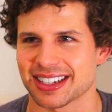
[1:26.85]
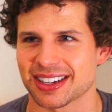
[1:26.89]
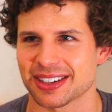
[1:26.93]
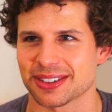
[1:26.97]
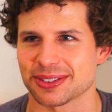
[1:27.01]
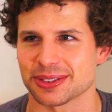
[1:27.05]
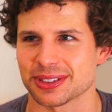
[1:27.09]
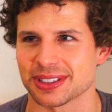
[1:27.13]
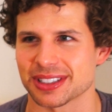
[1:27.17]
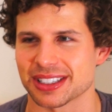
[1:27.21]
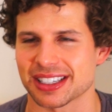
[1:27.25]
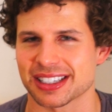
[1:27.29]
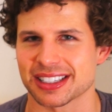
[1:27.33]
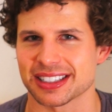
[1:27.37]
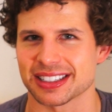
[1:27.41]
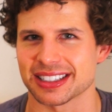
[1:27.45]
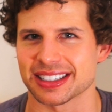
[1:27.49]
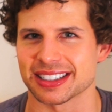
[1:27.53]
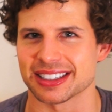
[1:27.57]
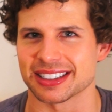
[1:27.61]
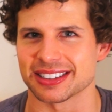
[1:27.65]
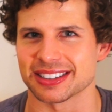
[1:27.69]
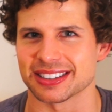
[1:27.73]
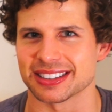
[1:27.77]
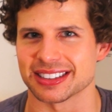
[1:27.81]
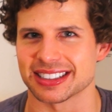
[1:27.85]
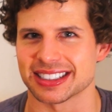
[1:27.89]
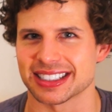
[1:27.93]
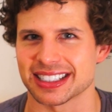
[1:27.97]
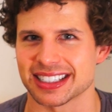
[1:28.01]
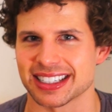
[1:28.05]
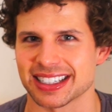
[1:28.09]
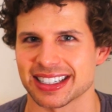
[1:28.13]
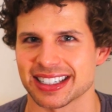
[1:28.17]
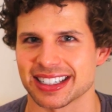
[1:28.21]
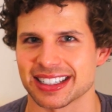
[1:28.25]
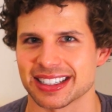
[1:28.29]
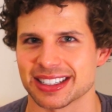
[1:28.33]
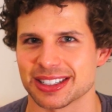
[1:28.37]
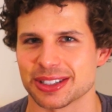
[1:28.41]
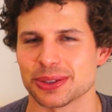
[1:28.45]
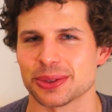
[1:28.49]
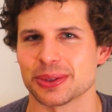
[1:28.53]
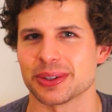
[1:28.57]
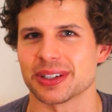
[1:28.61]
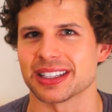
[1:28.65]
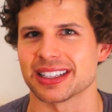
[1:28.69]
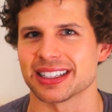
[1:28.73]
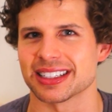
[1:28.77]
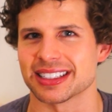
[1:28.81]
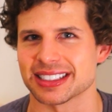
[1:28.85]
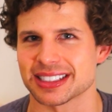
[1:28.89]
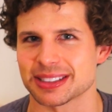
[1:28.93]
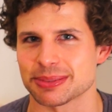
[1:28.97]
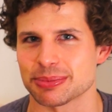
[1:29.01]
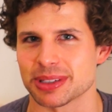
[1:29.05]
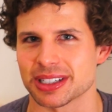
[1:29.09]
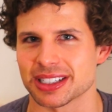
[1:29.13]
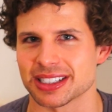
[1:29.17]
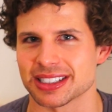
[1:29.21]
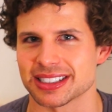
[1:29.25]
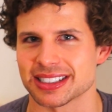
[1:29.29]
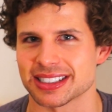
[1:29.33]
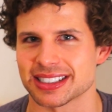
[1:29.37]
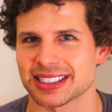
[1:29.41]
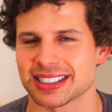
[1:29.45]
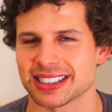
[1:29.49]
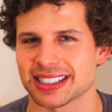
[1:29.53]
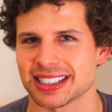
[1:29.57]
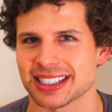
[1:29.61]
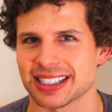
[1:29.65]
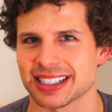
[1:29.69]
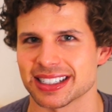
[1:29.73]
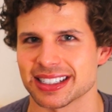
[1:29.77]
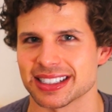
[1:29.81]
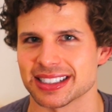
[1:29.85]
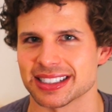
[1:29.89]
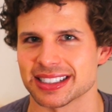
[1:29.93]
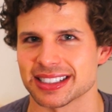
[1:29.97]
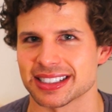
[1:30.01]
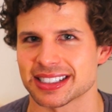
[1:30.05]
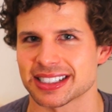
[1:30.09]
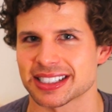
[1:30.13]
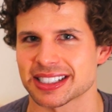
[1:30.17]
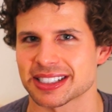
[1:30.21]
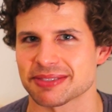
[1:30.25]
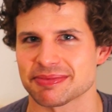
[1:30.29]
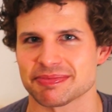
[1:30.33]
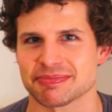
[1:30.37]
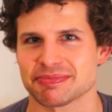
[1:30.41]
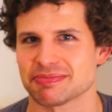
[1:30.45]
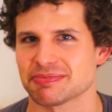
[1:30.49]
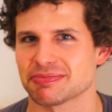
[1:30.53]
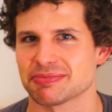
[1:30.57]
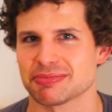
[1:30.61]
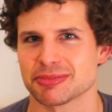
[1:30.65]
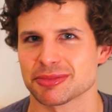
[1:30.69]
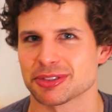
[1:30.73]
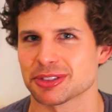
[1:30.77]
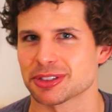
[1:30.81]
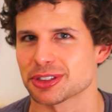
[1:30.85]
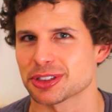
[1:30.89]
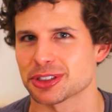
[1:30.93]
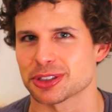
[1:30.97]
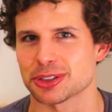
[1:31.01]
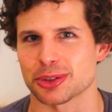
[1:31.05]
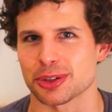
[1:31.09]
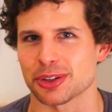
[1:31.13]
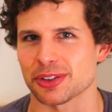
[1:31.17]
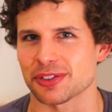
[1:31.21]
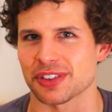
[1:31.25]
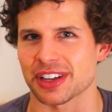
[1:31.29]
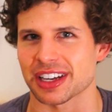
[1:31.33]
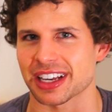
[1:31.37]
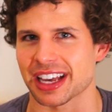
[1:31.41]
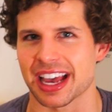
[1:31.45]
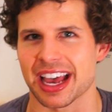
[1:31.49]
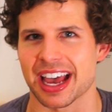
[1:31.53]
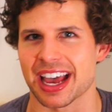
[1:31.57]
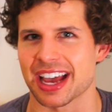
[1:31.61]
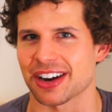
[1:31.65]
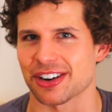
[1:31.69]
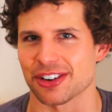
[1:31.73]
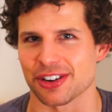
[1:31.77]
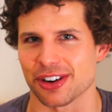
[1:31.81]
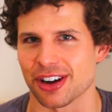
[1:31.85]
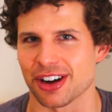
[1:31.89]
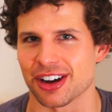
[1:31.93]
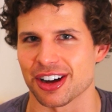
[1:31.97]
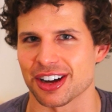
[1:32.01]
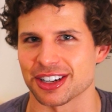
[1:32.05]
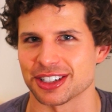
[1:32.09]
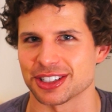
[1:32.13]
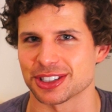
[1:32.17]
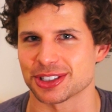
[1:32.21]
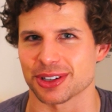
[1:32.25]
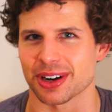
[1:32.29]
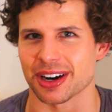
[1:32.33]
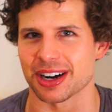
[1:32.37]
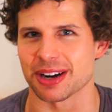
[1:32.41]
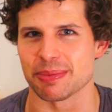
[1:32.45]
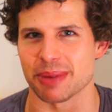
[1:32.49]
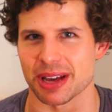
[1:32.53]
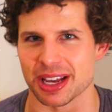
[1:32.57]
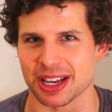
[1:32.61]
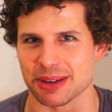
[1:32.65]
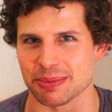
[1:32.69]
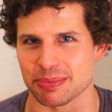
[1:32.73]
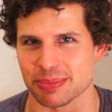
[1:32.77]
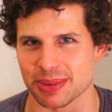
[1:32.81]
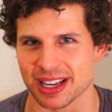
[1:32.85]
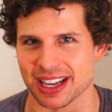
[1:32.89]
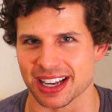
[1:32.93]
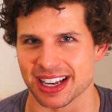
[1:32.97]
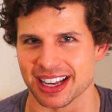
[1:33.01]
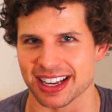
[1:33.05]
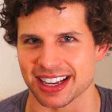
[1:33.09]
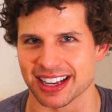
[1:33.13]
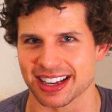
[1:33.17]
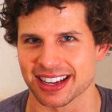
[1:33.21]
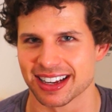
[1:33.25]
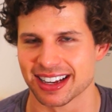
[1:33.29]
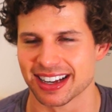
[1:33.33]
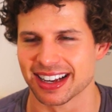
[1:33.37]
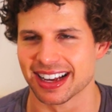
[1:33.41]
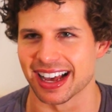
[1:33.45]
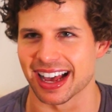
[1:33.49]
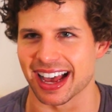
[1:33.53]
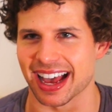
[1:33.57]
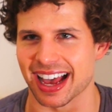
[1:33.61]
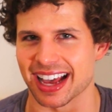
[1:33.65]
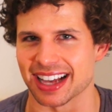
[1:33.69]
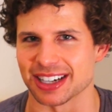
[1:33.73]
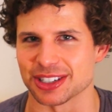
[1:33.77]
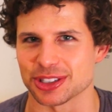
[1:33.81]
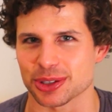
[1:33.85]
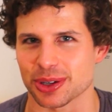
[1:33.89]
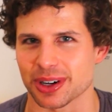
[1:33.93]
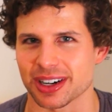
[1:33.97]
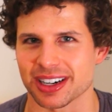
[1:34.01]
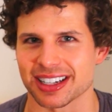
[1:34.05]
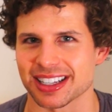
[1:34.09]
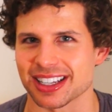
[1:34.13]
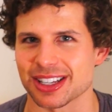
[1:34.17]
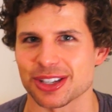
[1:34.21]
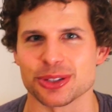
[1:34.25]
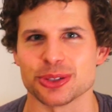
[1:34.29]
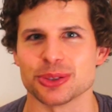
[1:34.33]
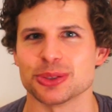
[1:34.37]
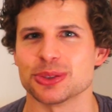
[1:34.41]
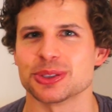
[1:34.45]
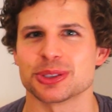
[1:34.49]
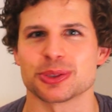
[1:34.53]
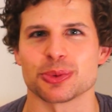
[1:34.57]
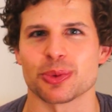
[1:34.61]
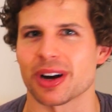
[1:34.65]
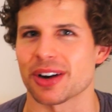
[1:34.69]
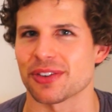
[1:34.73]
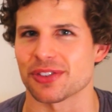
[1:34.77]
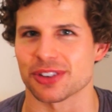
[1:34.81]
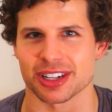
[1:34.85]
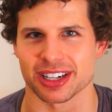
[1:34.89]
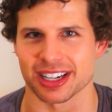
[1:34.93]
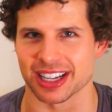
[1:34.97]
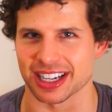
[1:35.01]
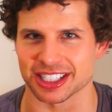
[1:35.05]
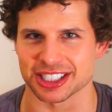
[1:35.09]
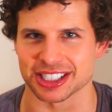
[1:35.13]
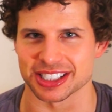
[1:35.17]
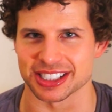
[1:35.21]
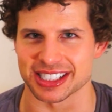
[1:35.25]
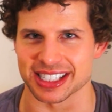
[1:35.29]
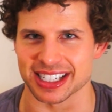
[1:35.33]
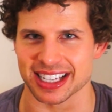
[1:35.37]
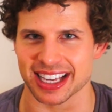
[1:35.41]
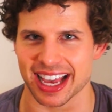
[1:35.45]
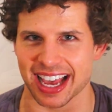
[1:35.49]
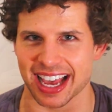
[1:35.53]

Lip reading: not really clear, is he doing this because he's sort of like a hanger-on, trying to make it big and trying to use whatever connections he